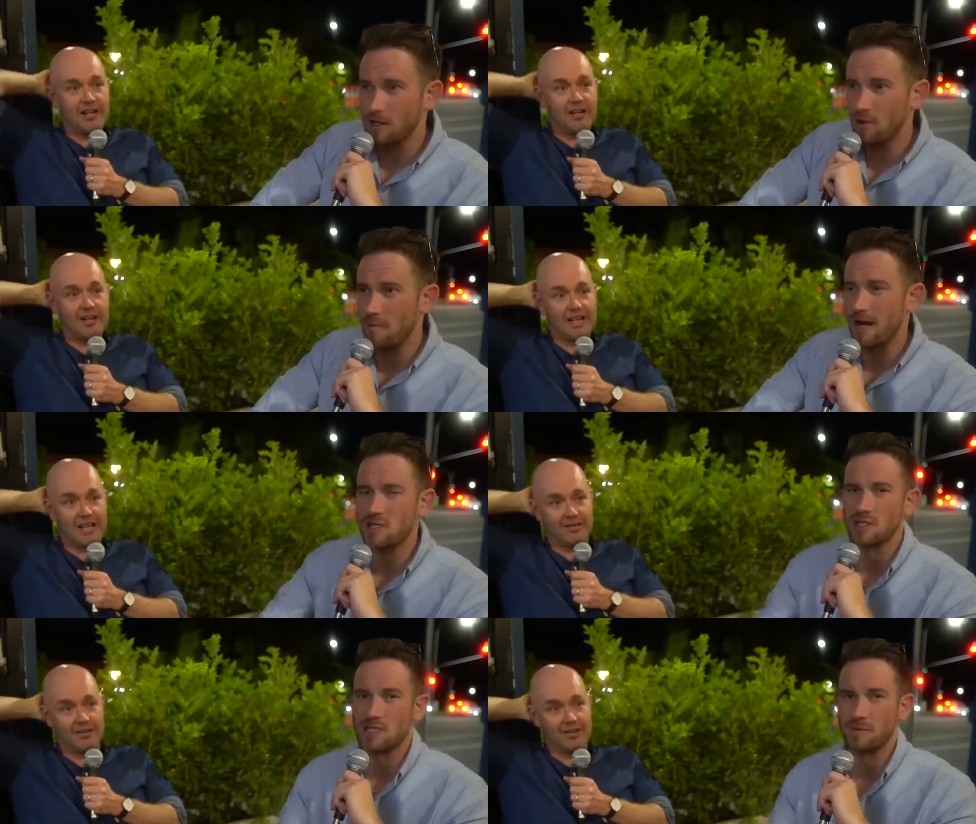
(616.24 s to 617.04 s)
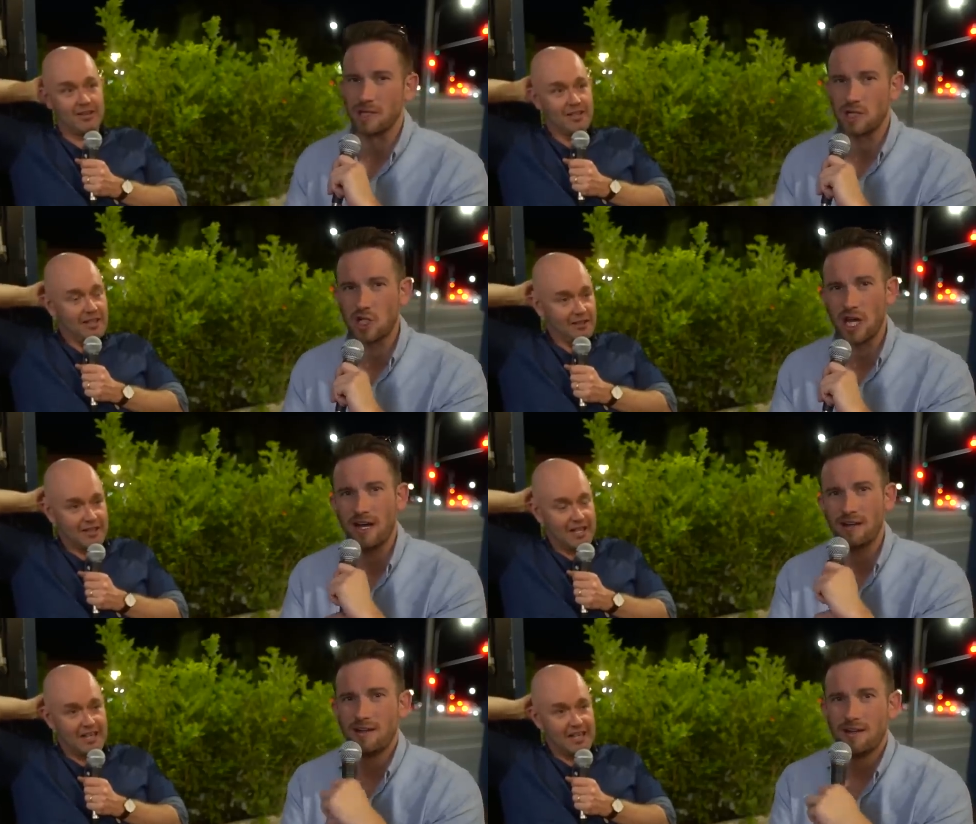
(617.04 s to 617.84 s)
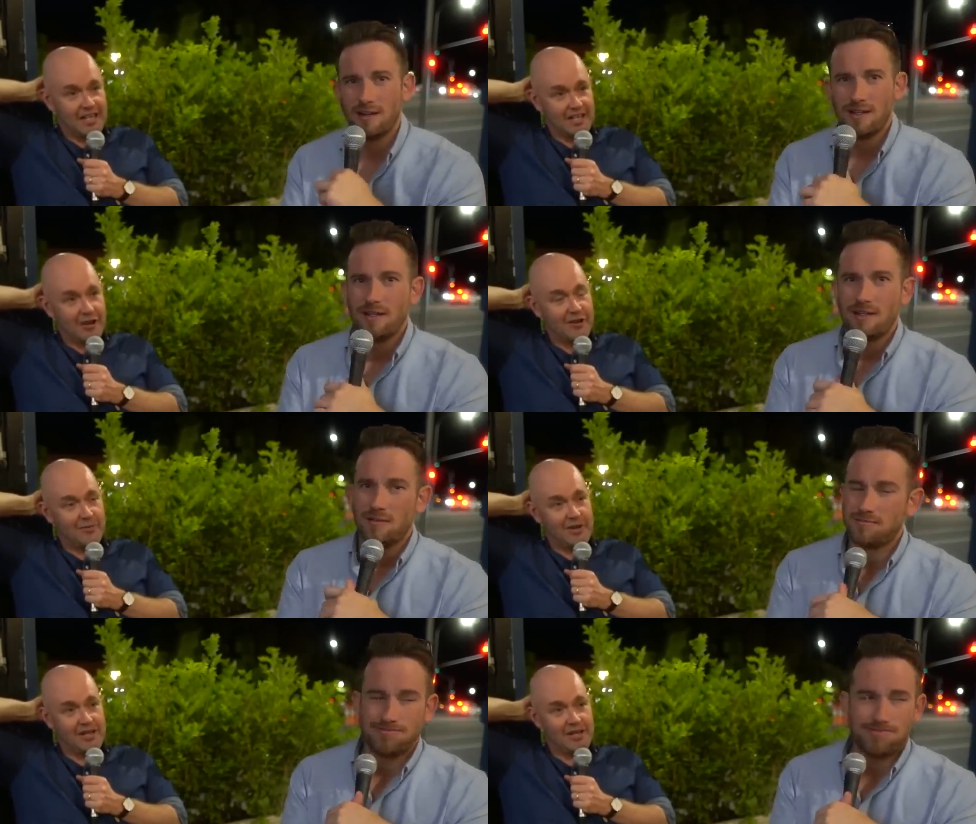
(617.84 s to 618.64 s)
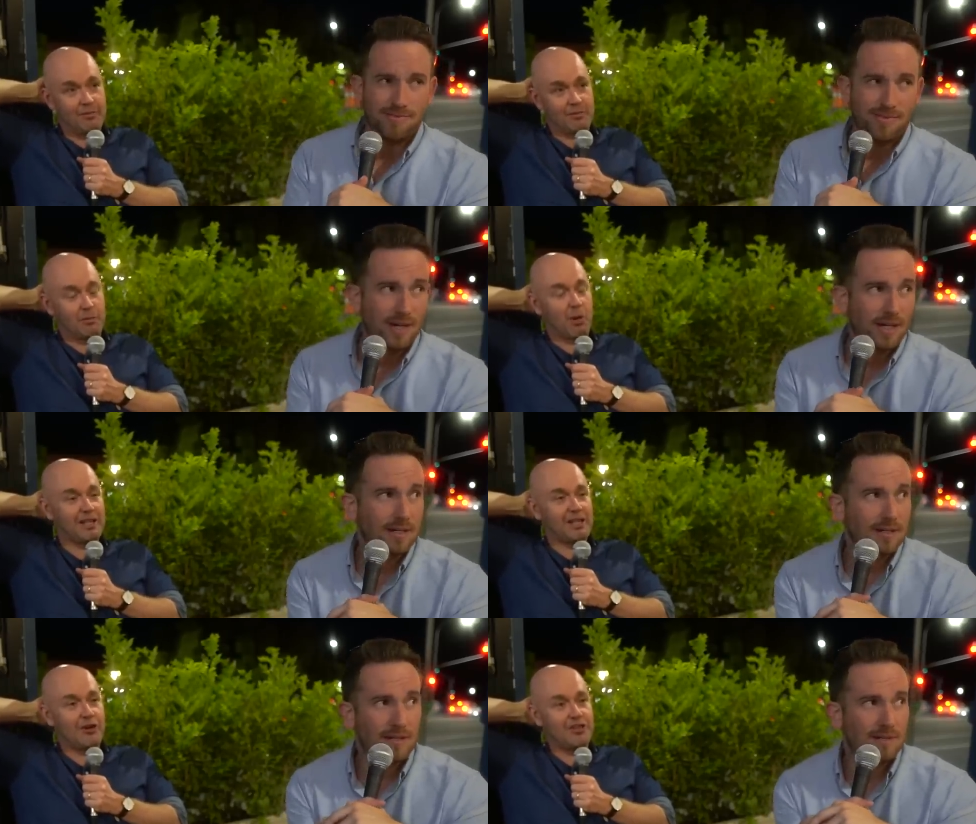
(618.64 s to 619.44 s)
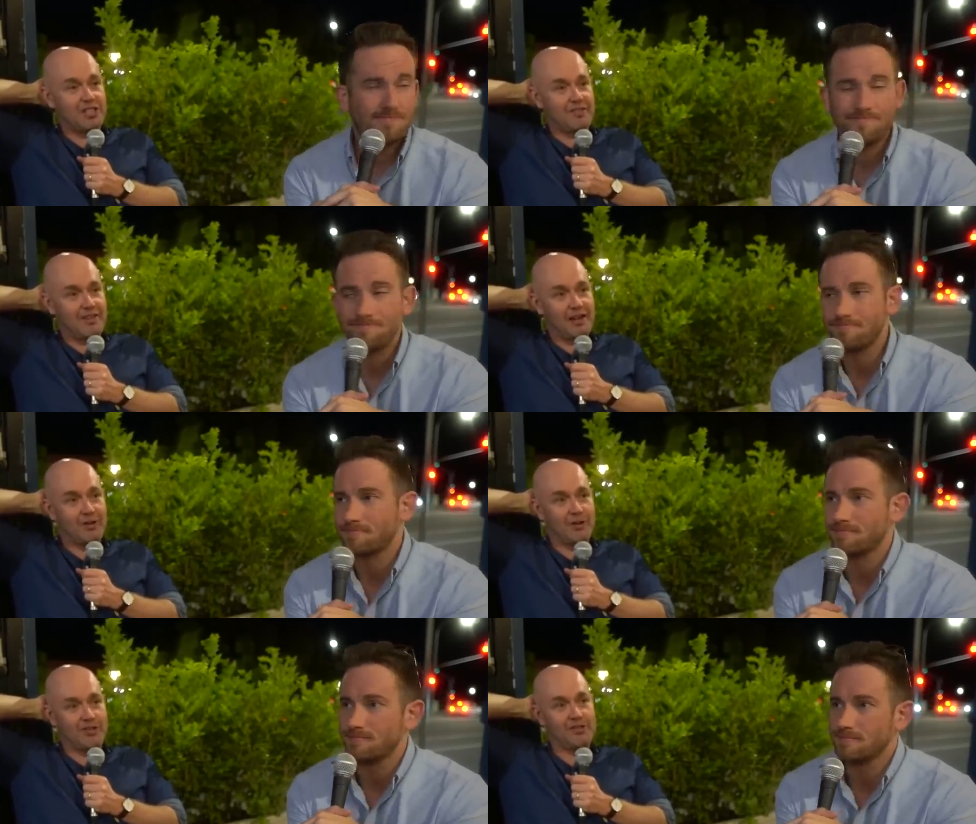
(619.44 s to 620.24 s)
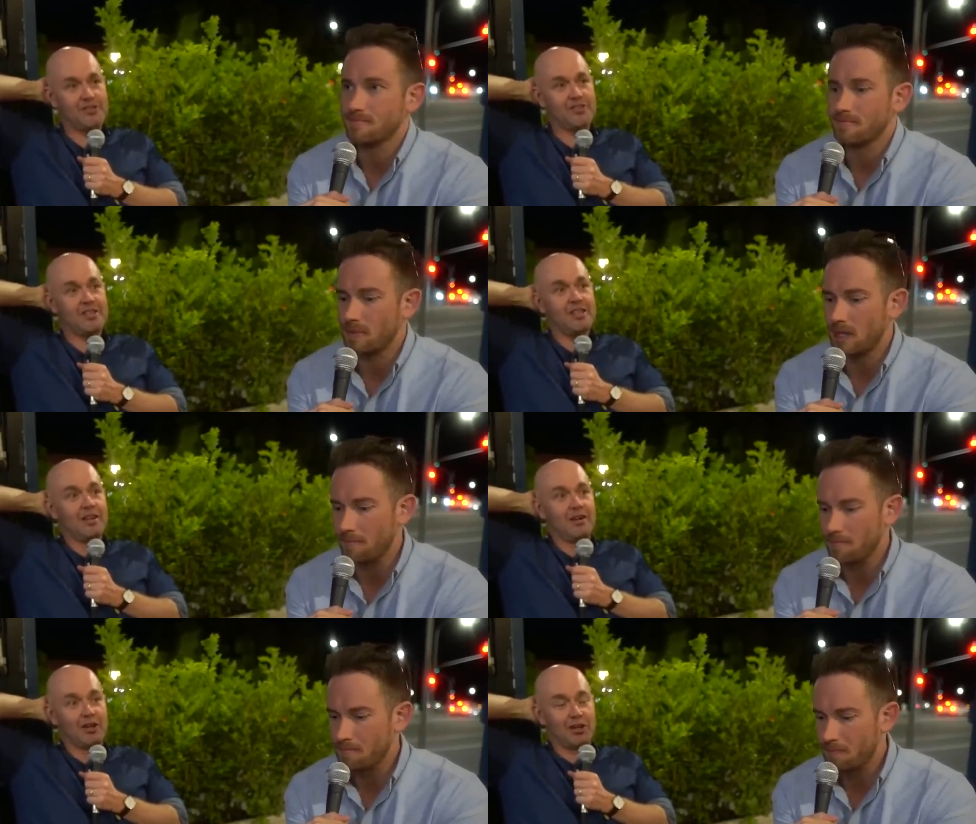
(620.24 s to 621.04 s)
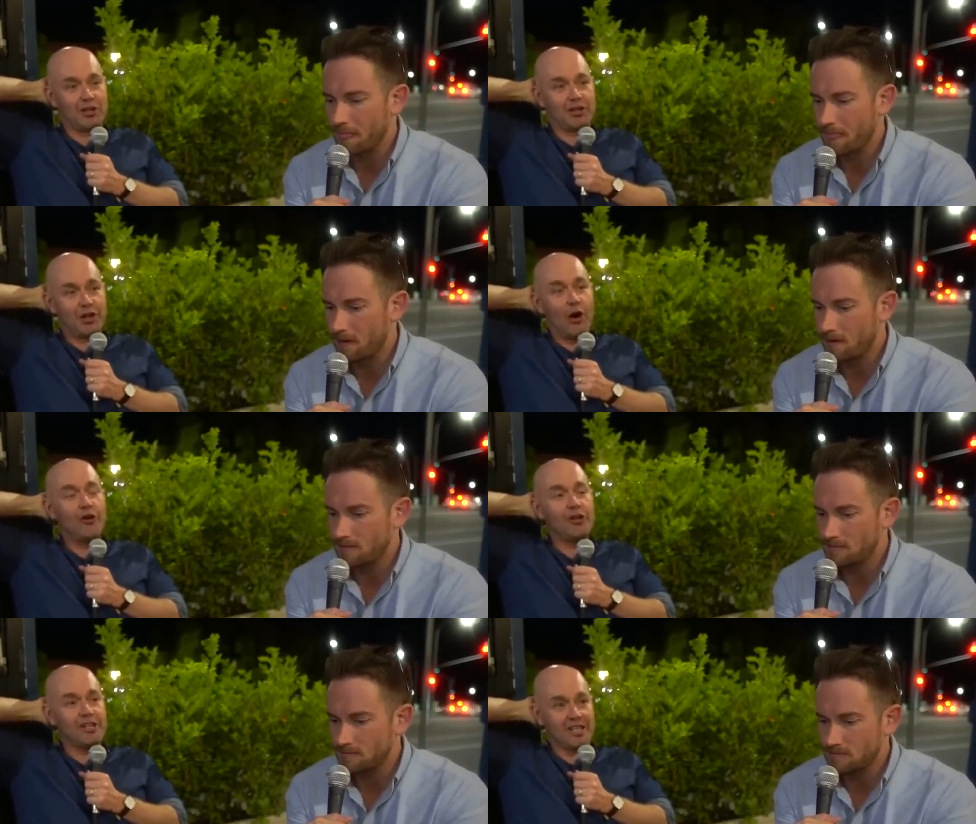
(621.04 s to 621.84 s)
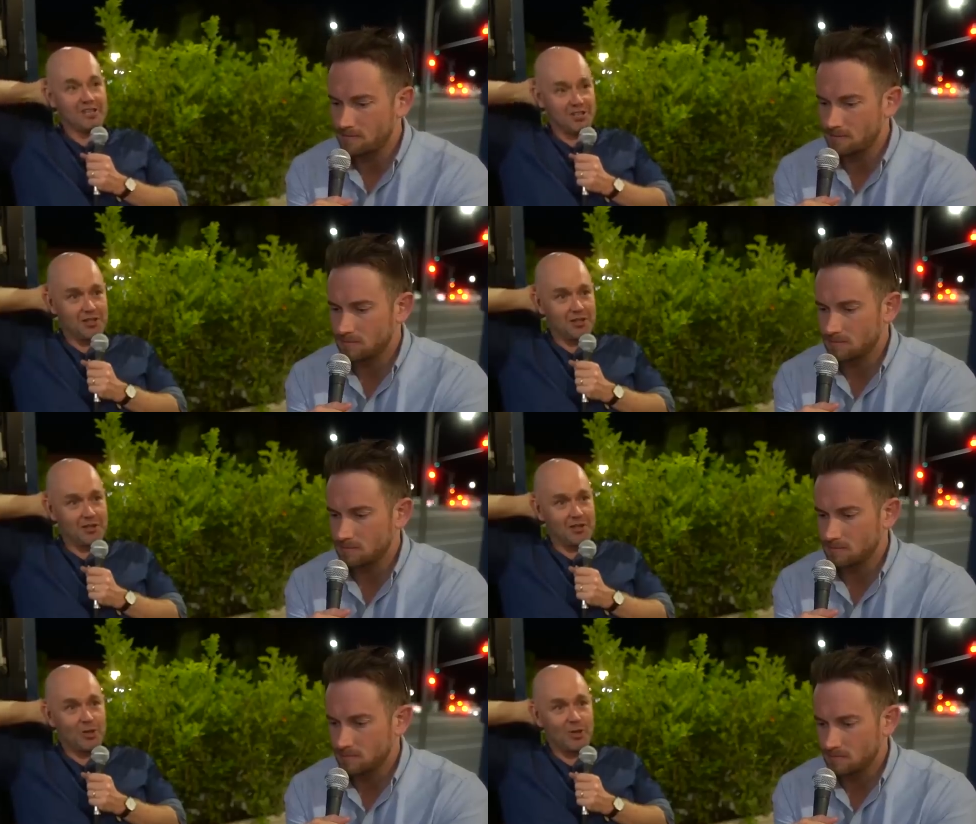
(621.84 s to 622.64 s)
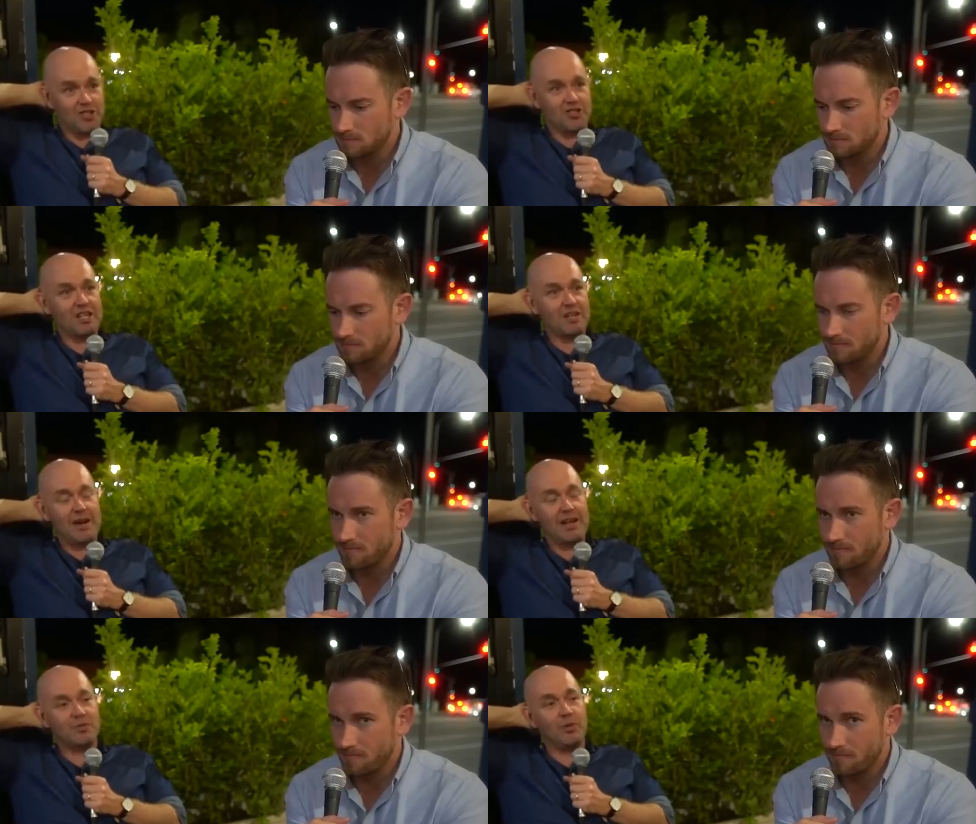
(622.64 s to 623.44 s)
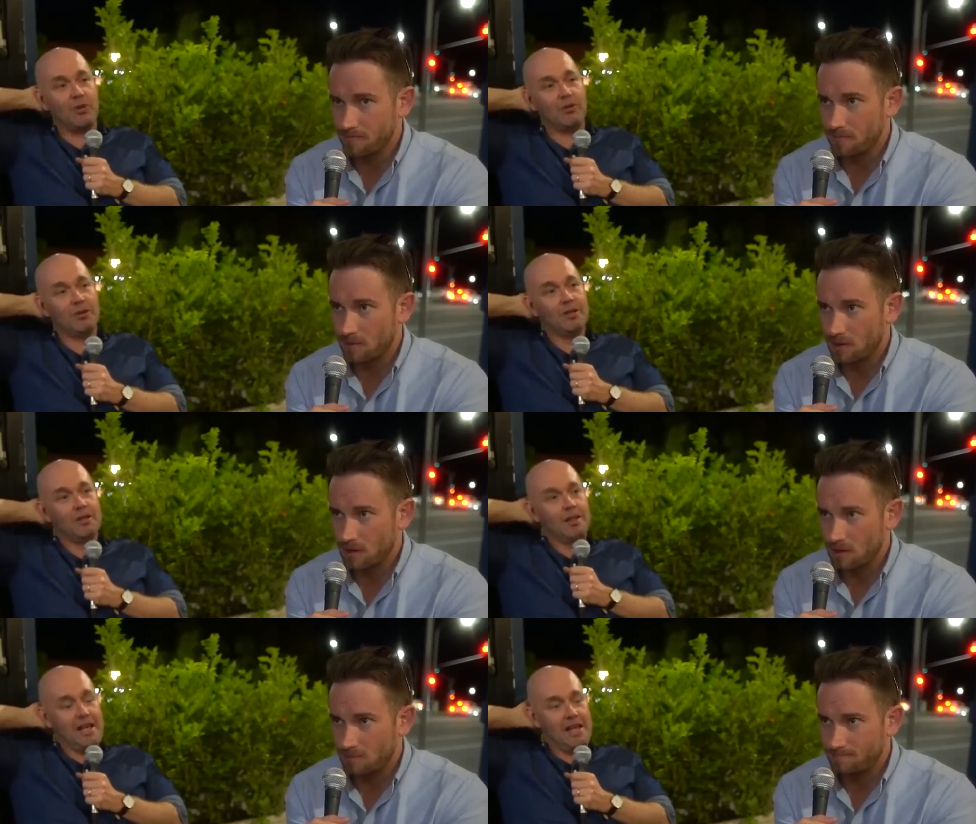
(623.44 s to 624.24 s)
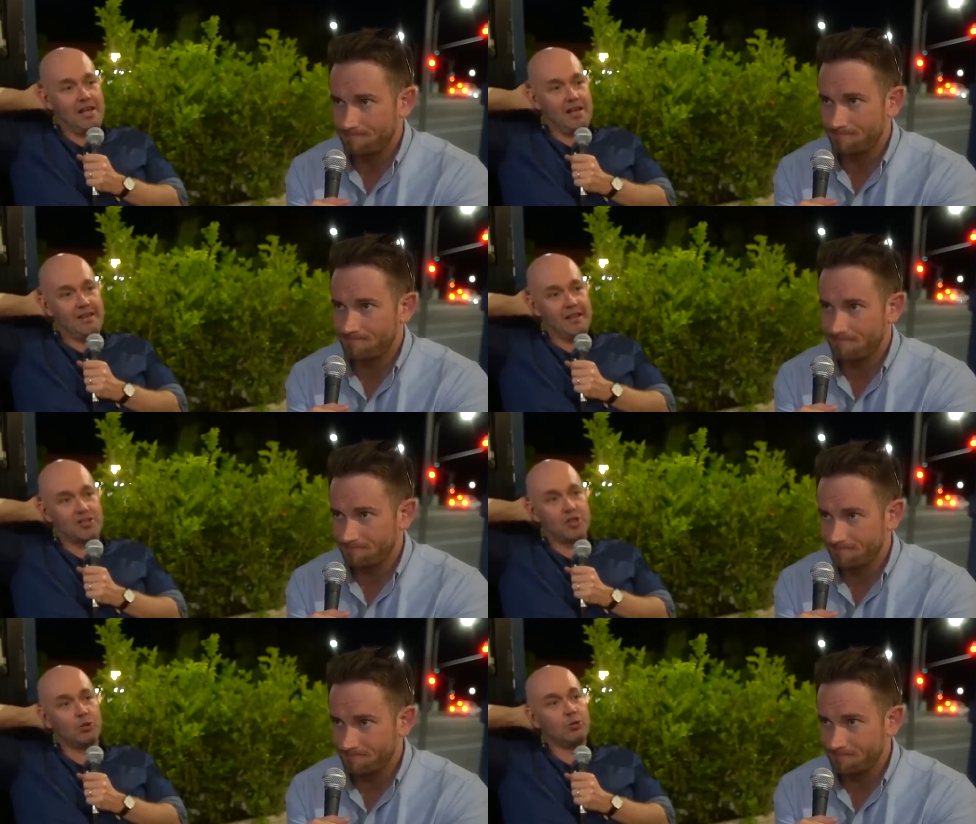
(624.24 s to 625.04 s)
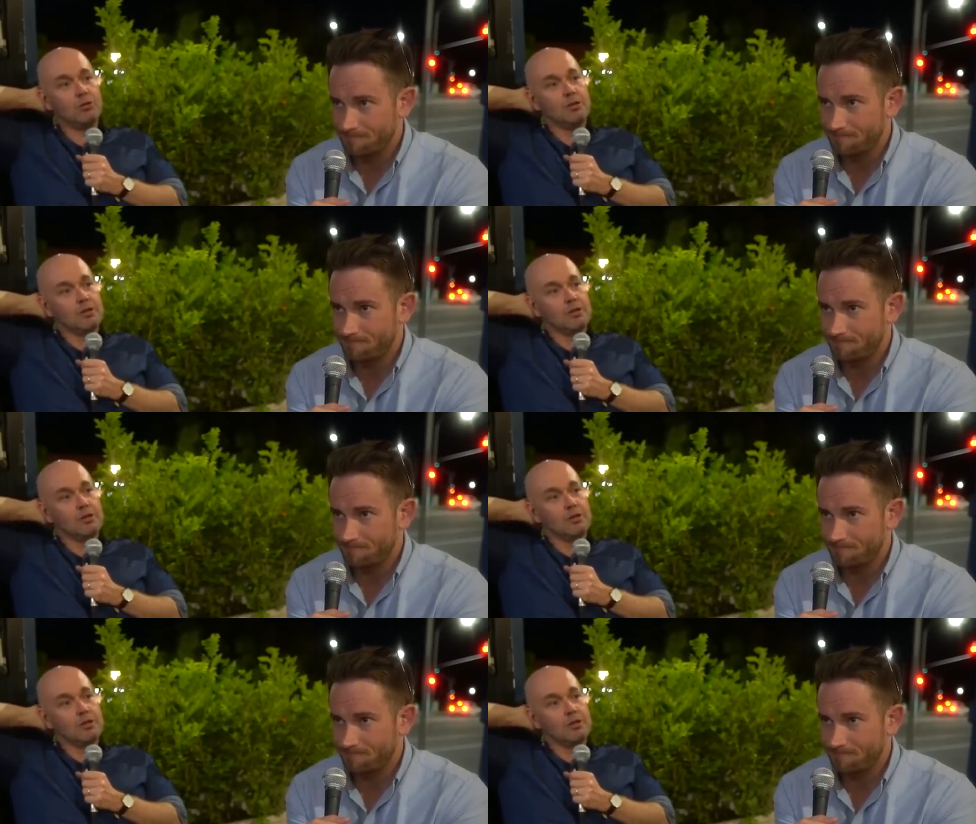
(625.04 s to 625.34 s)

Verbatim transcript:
Speaker 1: can you ahead imagine it. some of the chat? Like they, they are going to be probably courtesy of our questions. Goaded into questioning Bazball, and that's cool.